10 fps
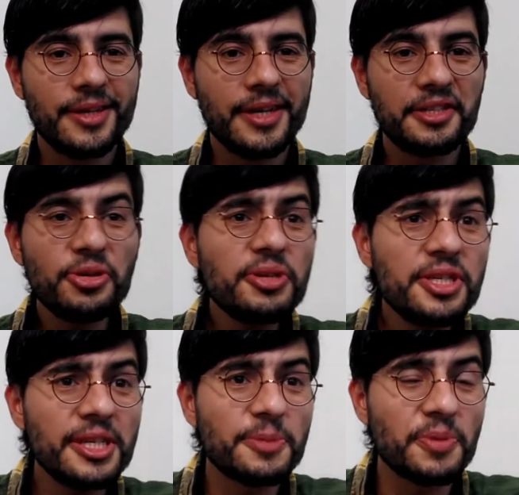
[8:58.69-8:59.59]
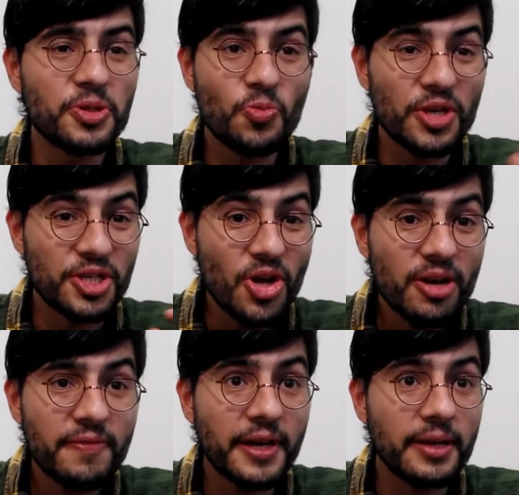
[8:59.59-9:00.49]
As the original speech was not
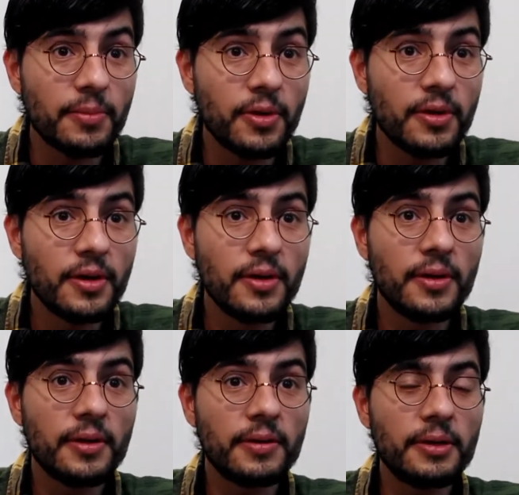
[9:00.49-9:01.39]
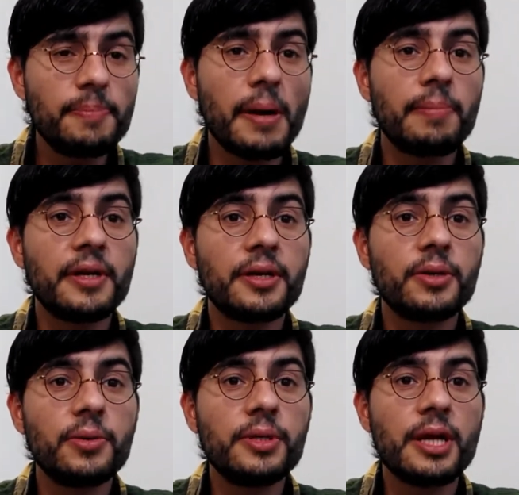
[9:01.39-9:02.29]
available, the Republic
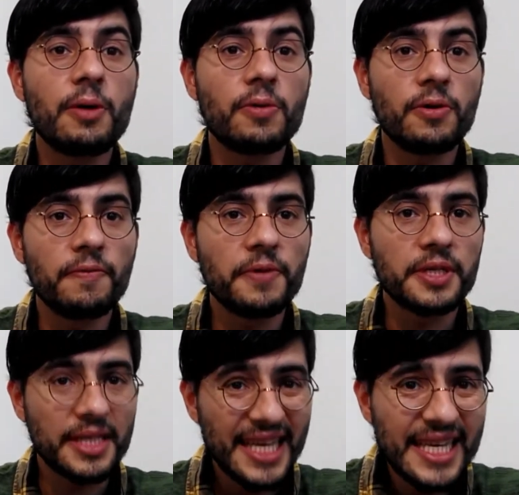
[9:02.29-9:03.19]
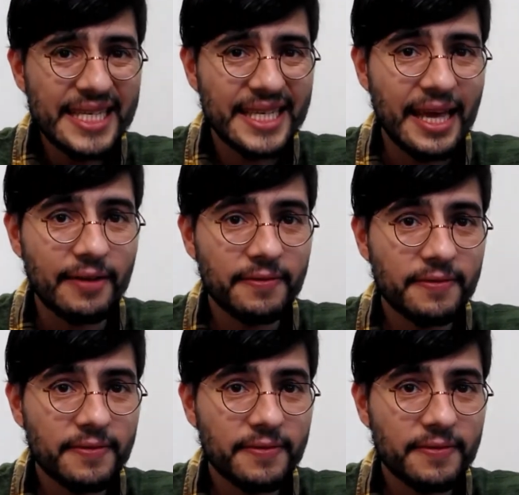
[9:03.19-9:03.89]
could now convince itself,